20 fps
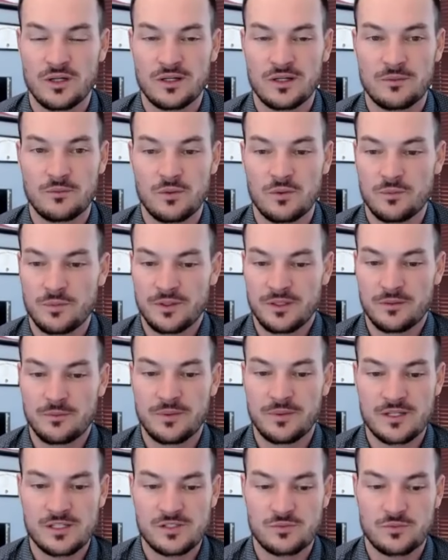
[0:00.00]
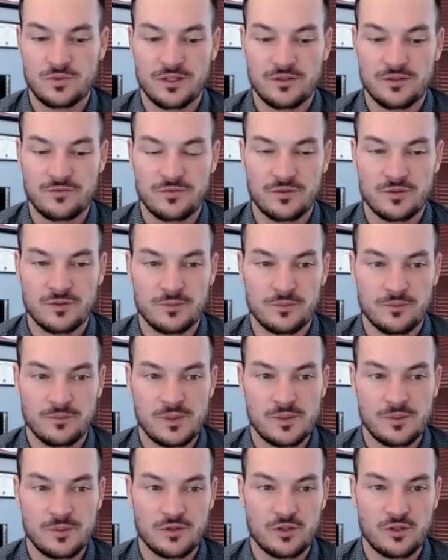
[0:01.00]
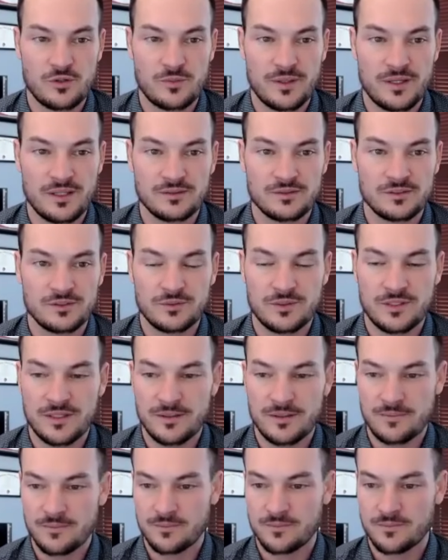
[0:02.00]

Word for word: um, what would be the best way for people to go about doing that?